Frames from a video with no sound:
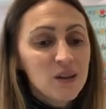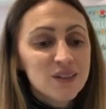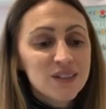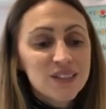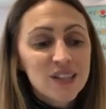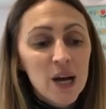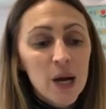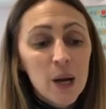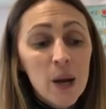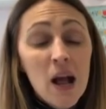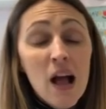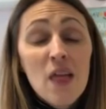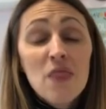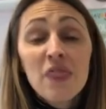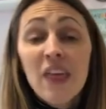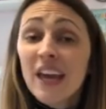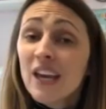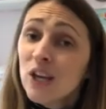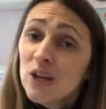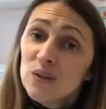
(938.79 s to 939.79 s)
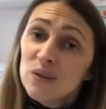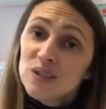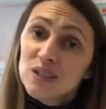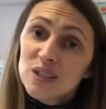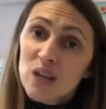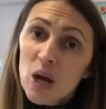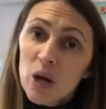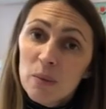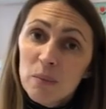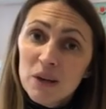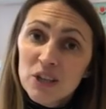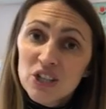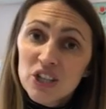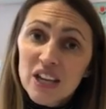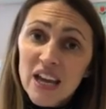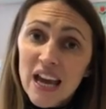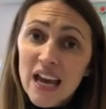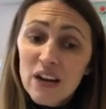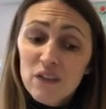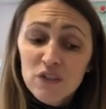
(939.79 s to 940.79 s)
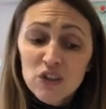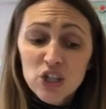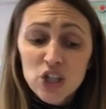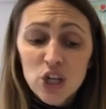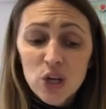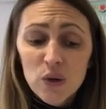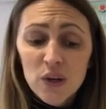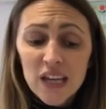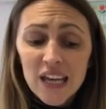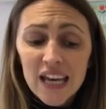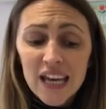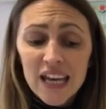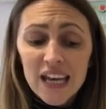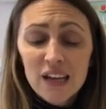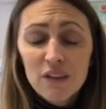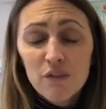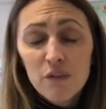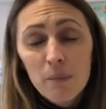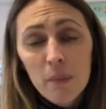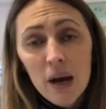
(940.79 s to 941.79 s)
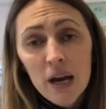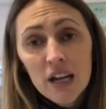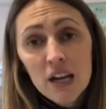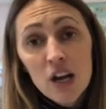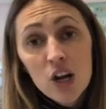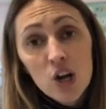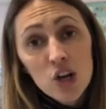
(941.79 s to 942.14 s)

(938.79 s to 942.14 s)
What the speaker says: So thank you so much again for tuning in for my